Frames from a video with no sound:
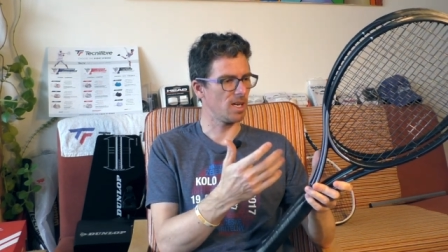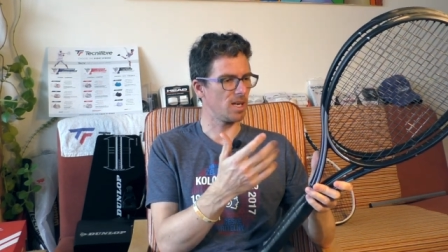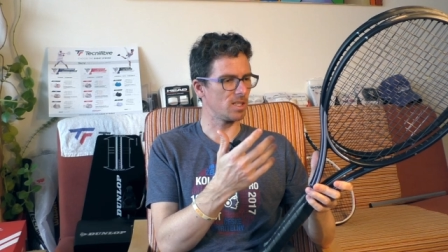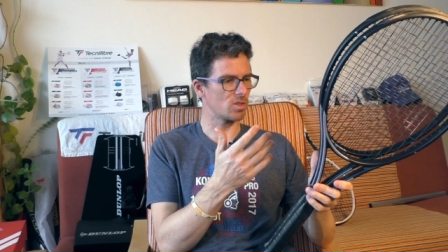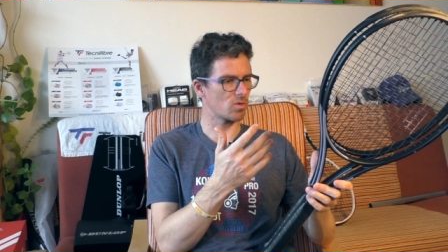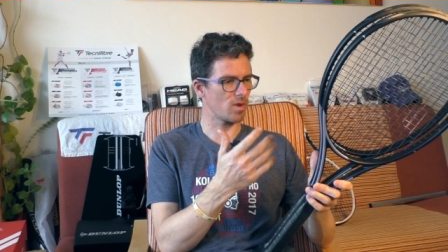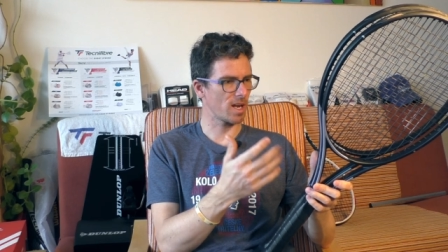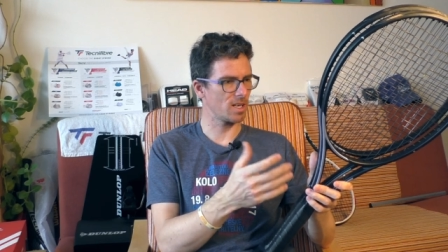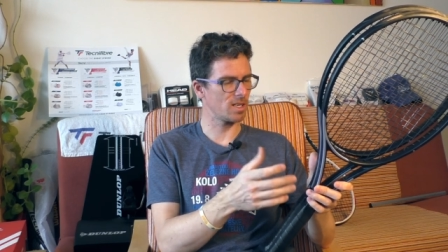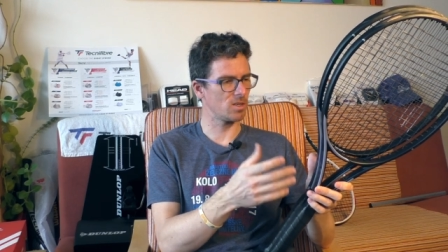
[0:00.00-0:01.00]
It's a
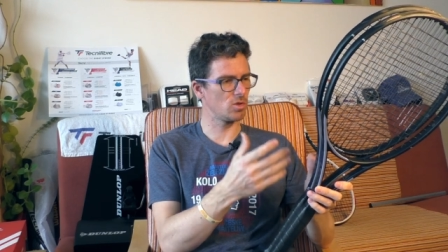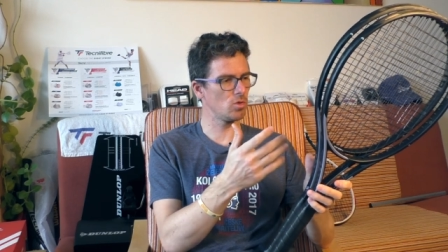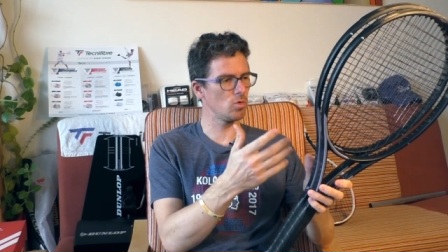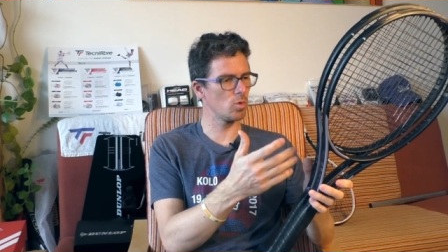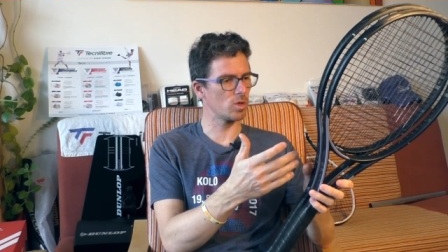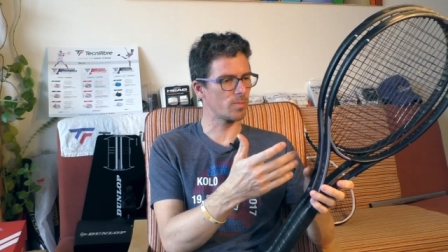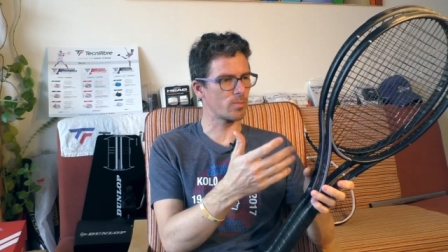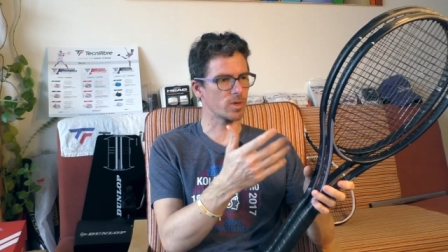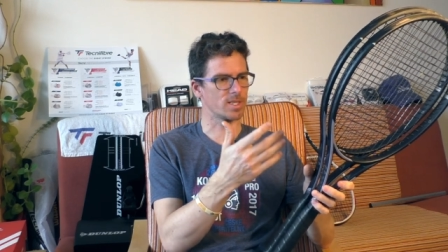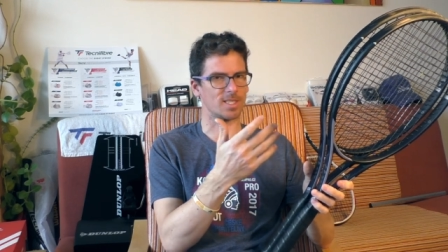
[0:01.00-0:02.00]
record that you would
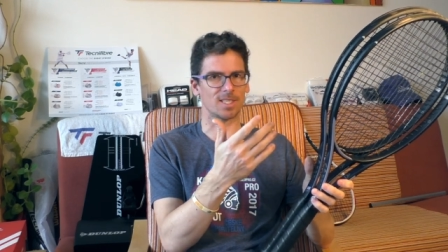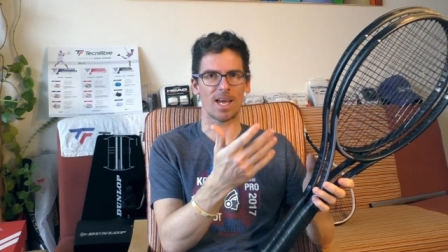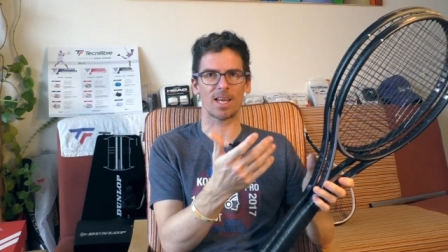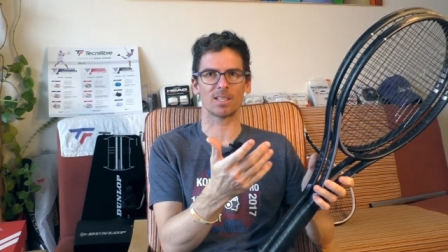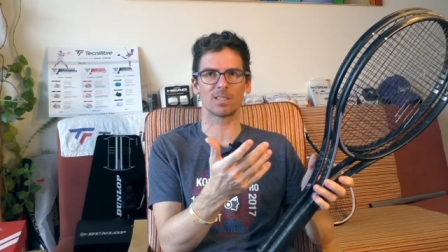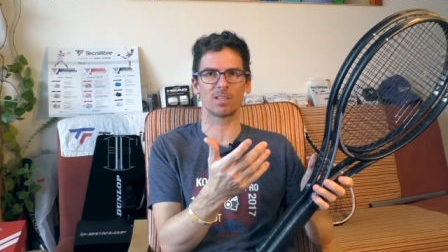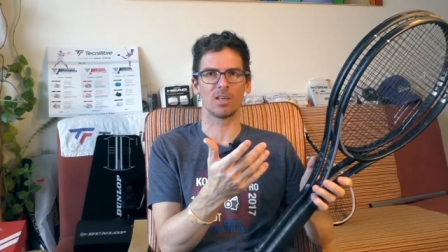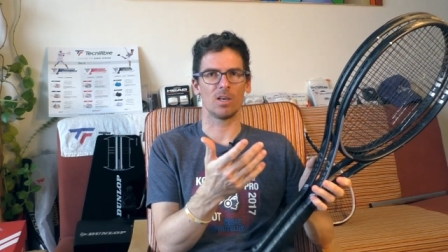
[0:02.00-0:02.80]
present